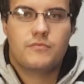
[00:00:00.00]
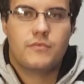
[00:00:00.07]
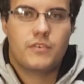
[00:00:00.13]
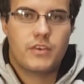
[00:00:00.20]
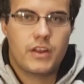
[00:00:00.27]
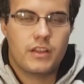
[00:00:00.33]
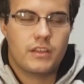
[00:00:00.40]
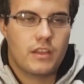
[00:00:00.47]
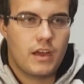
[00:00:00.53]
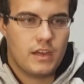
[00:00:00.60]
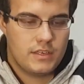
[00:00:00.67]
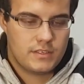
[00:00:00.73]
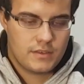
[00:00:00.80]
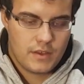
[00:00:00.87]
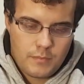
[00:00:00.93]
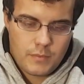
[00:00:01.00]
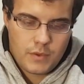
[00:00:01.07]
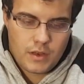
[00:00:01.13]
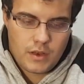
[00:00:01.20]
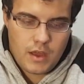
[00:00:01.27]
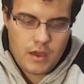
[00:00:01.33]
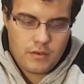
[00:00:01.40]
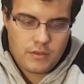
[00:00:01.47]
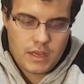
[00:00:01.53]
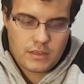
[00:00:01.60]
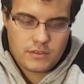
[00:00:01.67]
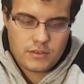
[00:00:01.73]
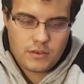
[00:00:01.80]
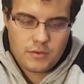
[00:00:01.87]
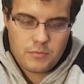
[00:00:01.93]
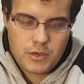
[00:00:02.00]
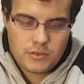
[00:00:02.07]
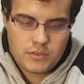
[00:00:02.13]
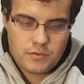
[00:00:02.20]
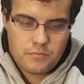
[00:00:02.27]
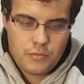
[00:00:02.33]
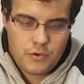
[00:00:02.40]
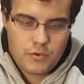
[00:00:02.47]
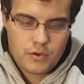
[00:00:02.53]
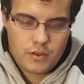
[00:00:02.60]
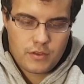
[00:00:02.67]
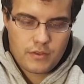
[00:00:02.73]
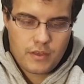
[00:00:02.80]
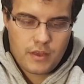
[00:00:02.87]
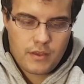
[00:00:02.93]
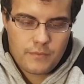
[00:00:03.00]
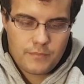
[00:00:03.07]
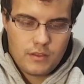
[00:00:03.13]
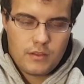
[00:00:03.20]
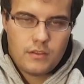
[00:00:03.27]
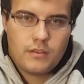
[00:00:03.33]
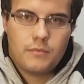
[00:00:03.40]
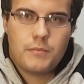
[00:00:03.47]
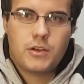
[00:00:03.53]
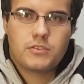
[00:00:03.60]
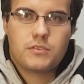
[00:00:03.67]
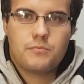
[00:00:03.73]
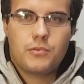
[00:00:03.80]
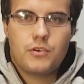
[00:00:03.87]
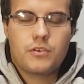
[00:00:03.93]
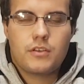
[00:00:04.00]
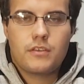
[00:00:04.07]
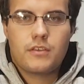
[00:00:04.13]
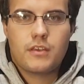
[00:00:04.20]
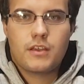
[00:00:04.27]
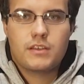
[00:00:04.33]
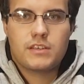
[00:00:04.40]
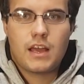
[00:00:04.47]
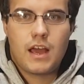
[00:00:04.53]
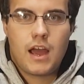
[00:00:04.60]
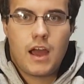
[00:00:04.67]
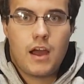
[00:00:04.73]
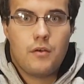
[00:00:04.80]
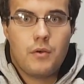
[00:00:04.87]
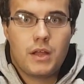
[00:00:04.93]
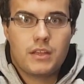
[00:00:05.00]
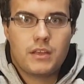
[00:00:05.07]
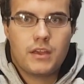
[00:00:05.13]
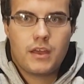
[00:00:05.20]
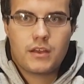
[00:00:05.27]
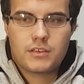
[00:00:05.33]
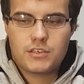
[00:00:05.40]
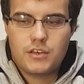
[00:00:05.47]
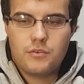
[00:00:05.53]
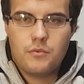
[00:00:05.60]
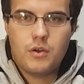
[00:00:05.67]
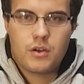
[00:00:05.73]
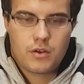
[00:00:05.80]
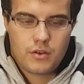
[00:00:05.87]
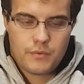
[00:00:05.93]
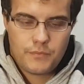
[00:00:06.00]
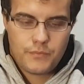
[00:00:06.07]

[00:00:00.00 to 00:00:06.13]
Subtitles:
Real nice. Now that's not the most important thing. The most important thing is how well they actually work.